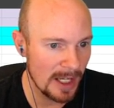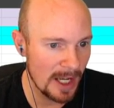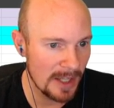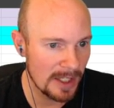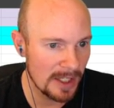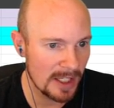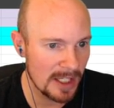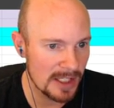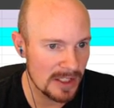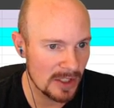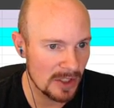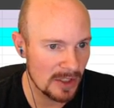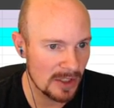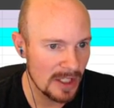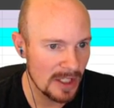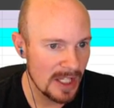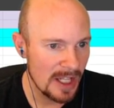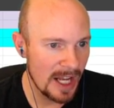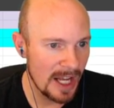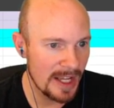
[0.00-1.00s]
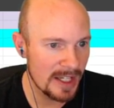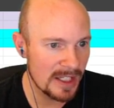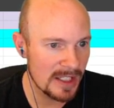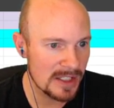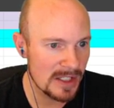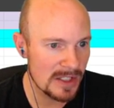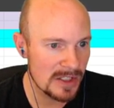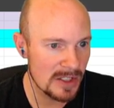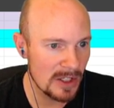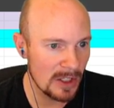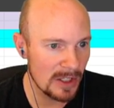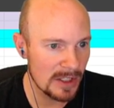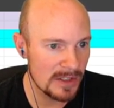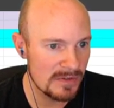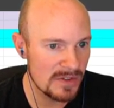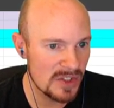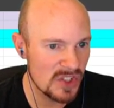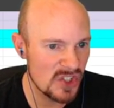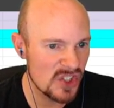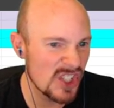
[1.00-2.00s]
I think it's a I think it's a
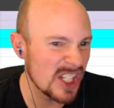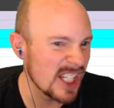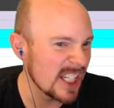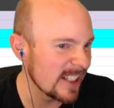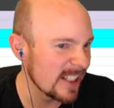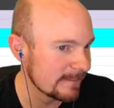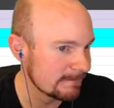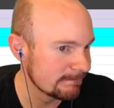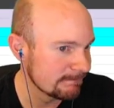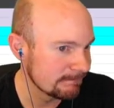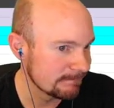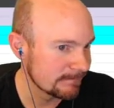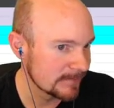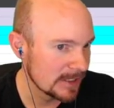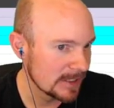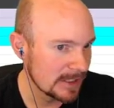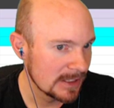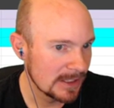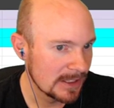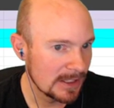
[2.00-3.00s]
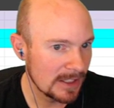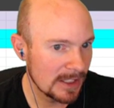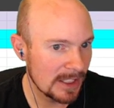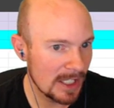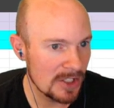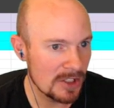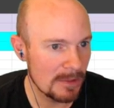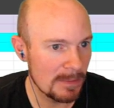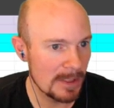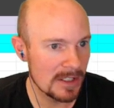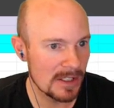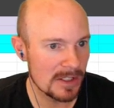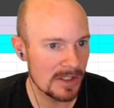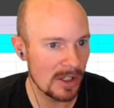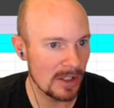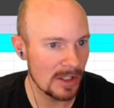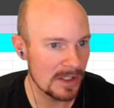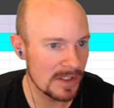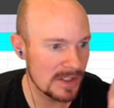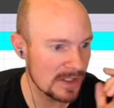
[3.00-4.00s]
solid C. NGB is a
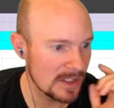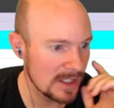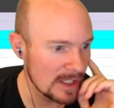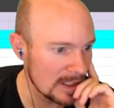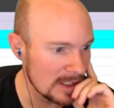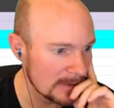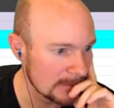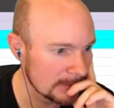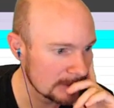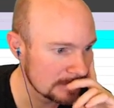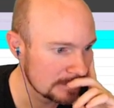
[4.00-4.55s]
solid C.